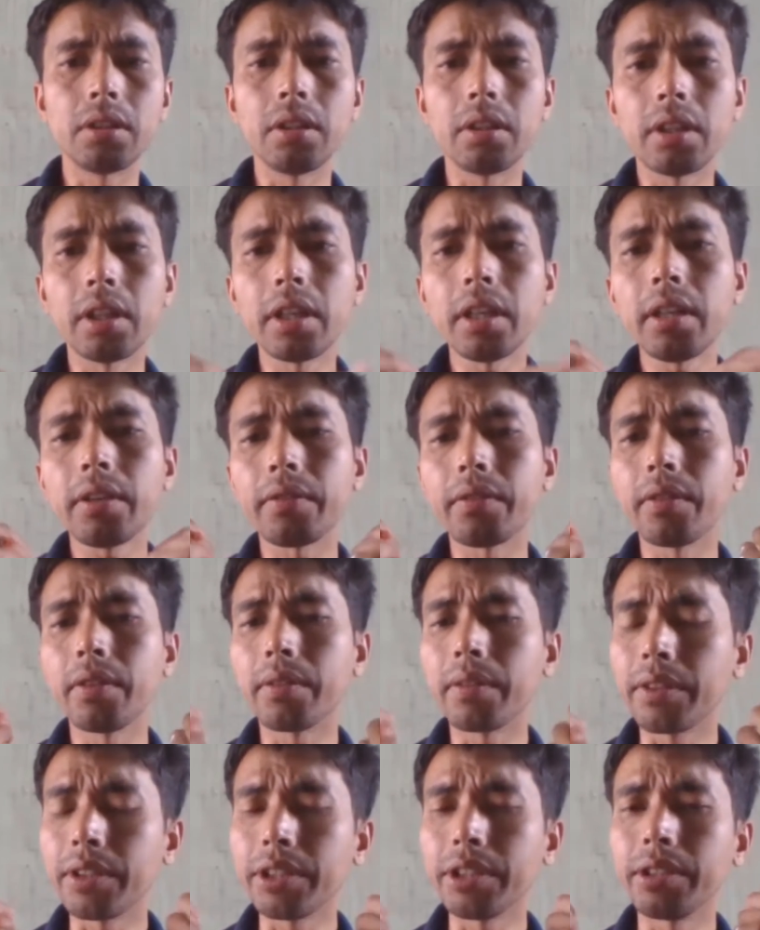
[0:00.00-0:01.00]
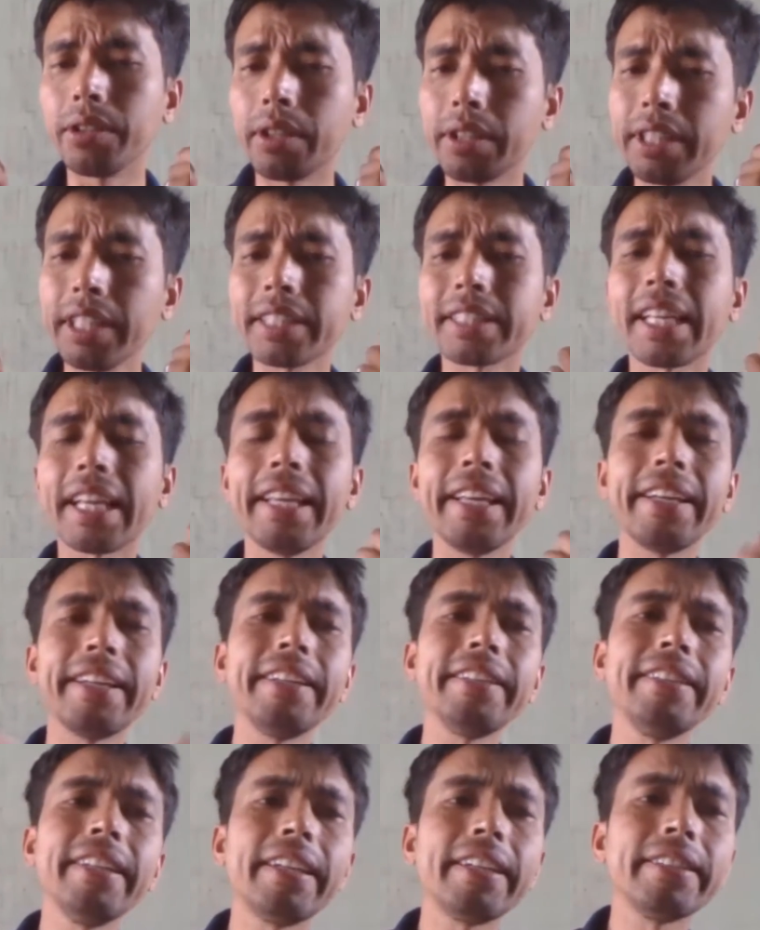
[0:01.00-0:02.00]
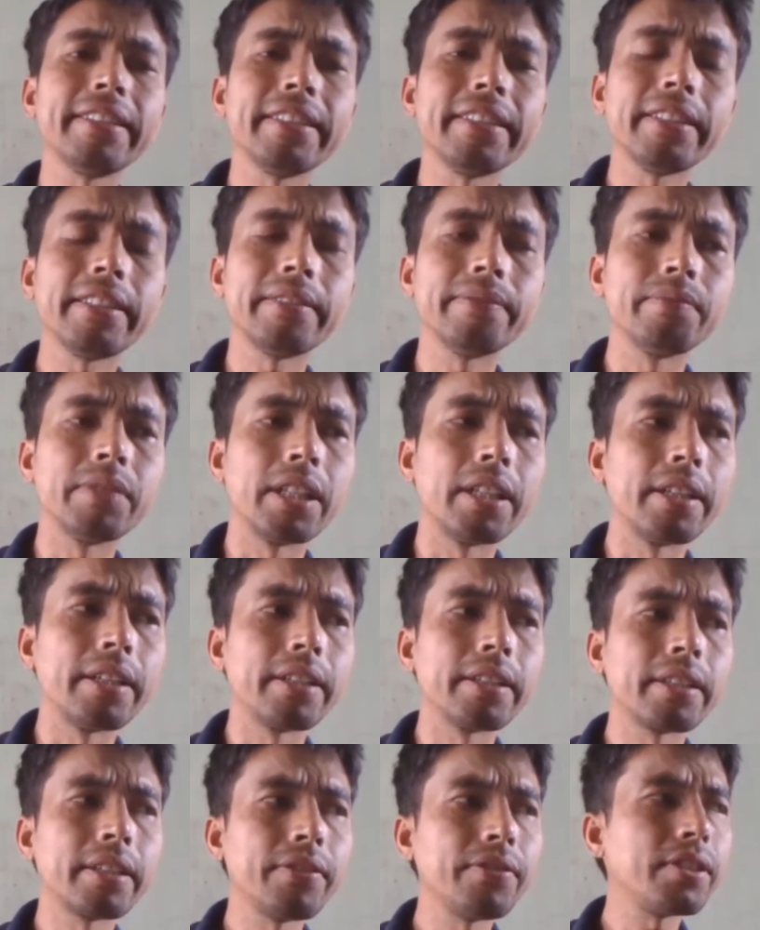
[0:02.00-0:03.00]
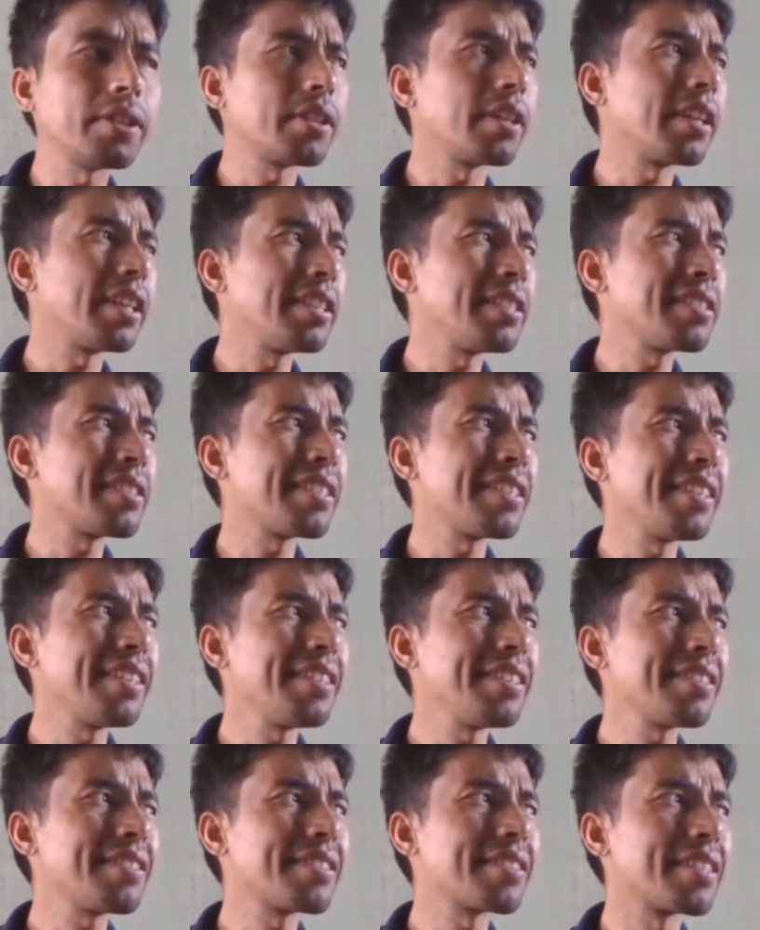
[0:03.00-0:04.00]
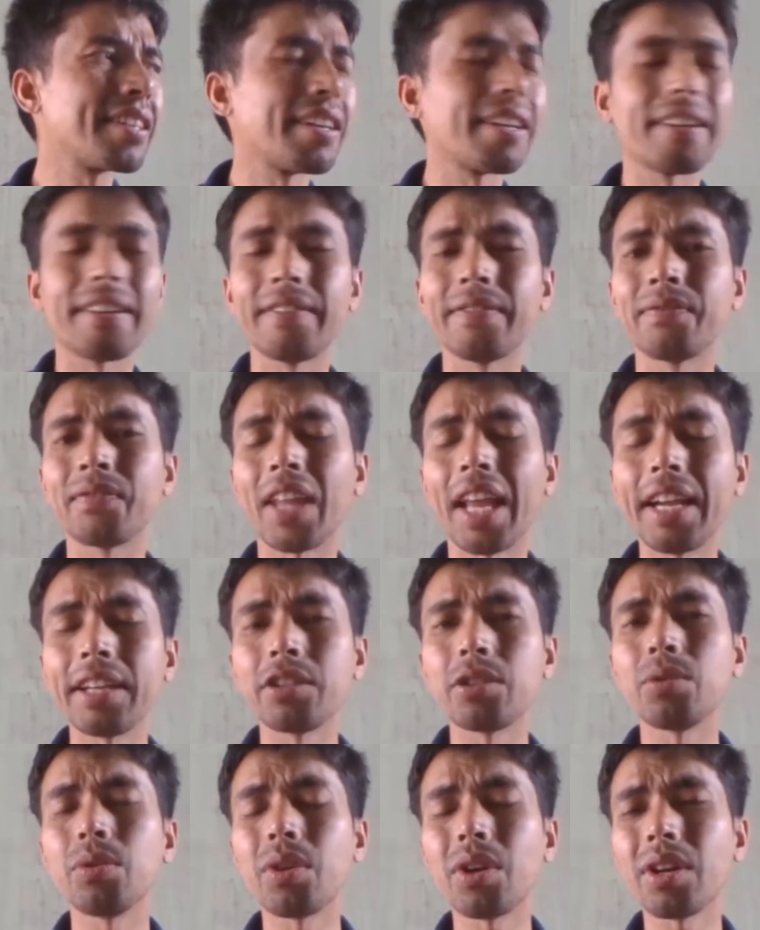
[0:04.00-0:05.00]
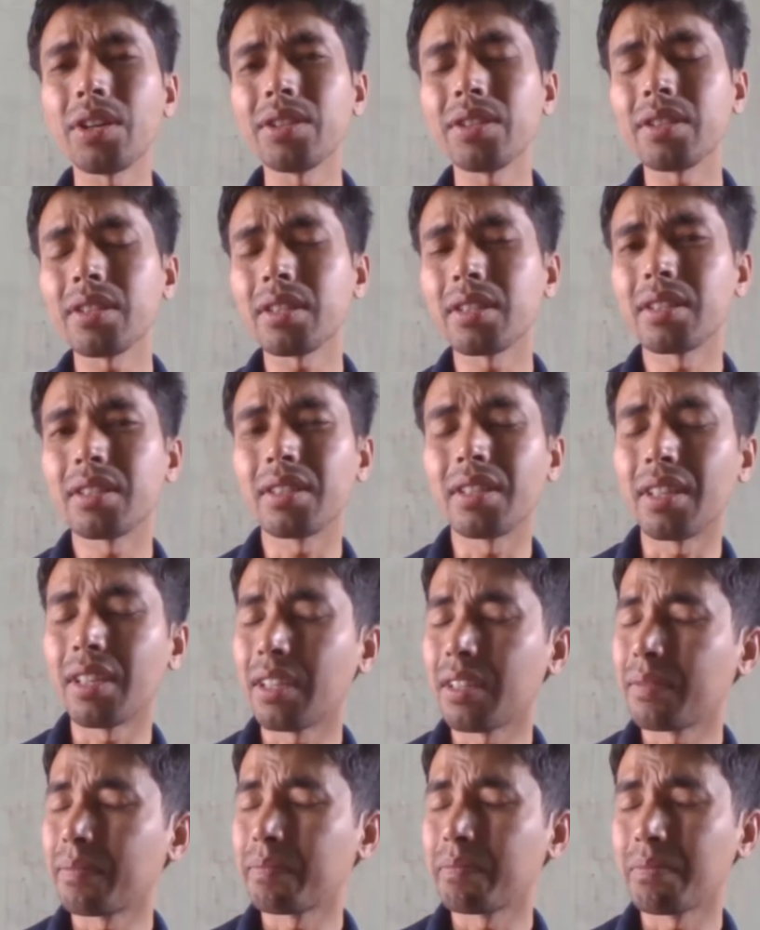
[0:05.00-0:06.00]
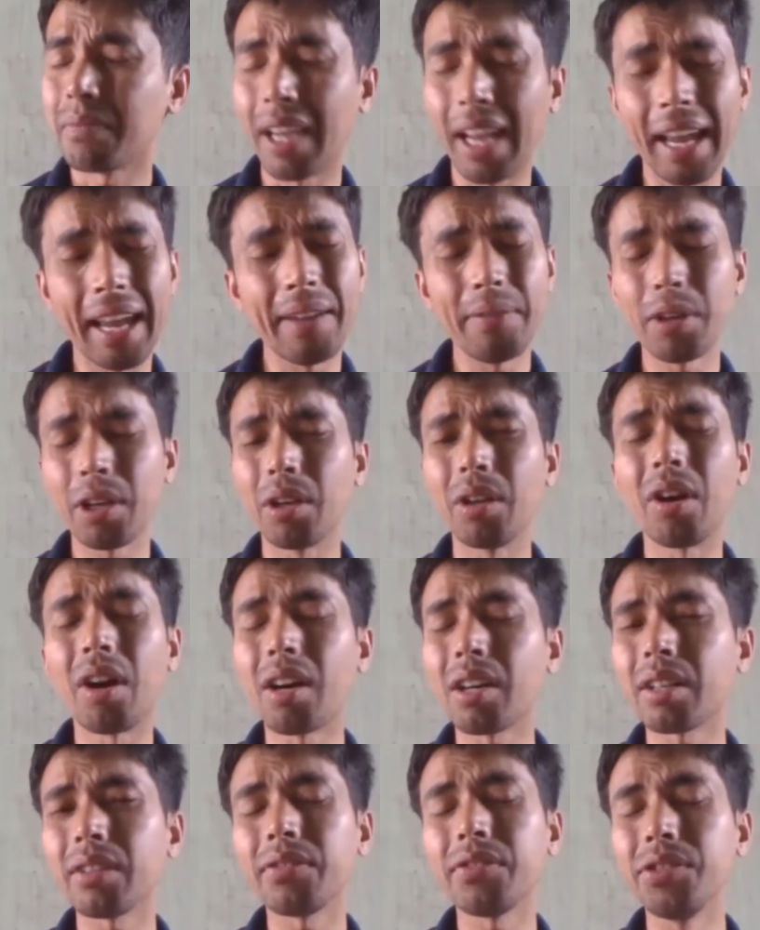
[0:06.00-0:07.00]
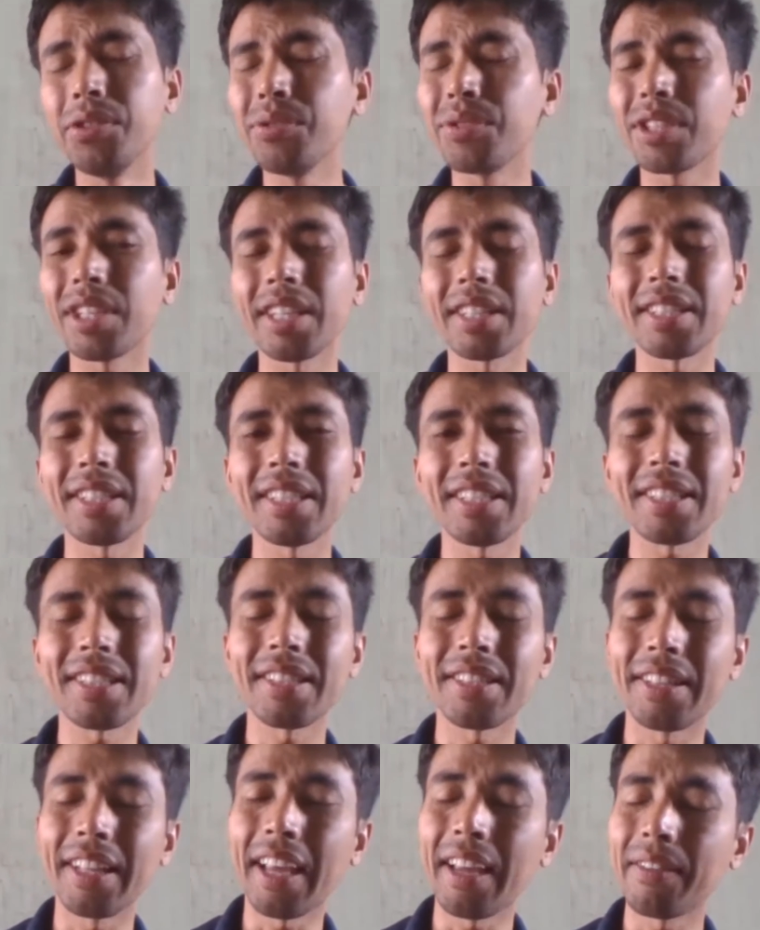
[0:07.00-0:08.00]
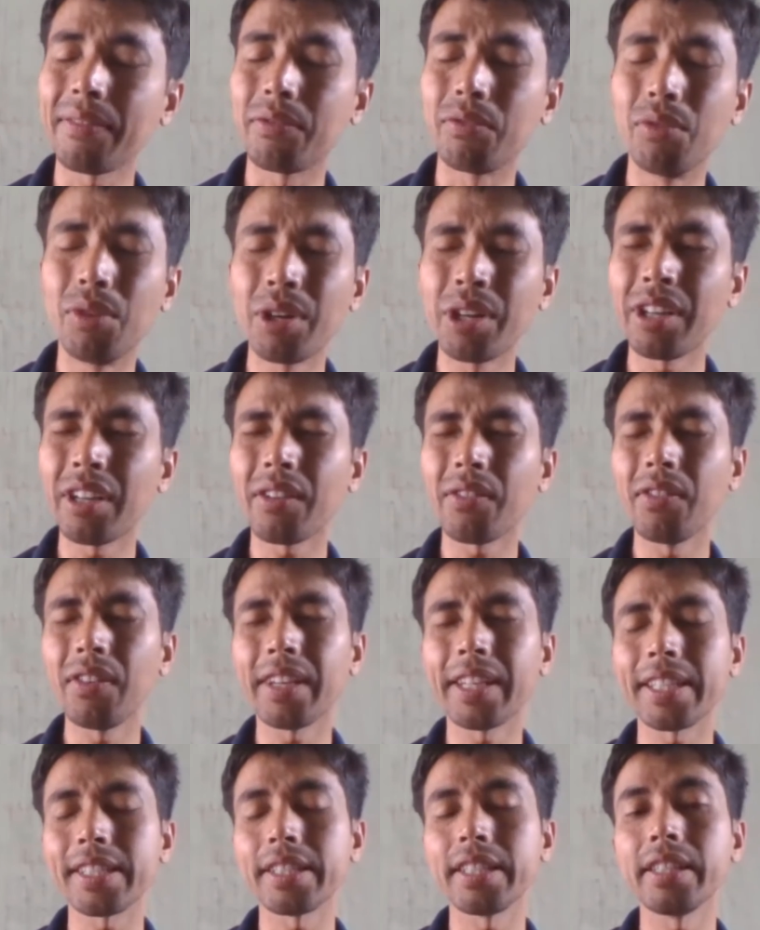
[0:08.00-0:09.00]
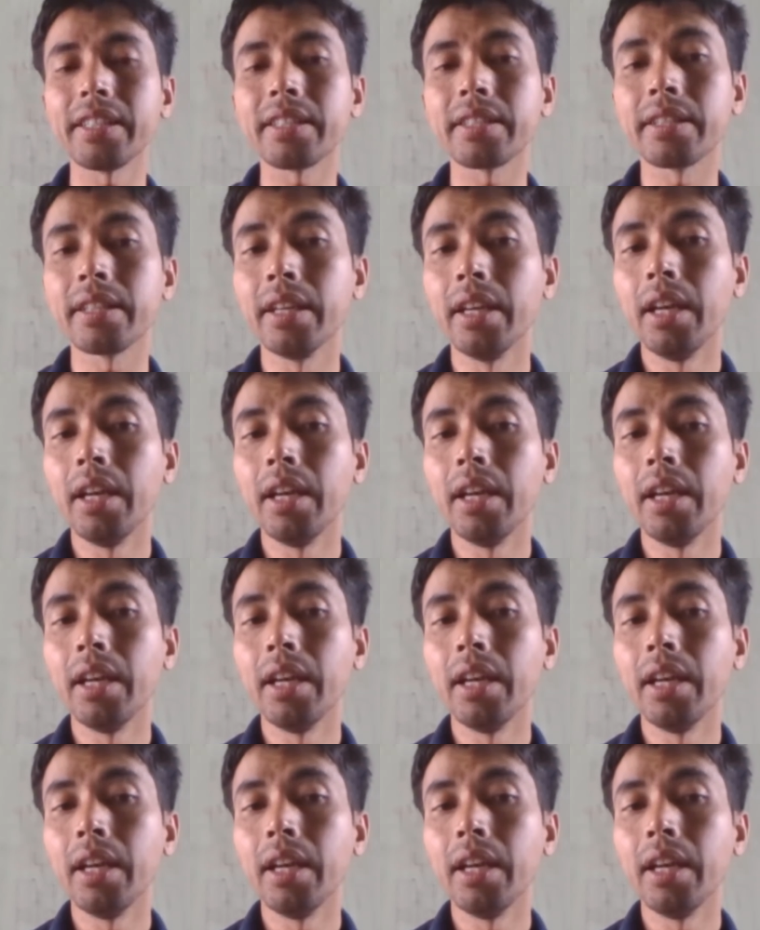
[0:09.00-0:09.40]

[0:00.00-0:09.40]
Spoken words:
the Yes, I agree that the cryptocurrencies and tokens have a lot of use cases. They have wonderful cases.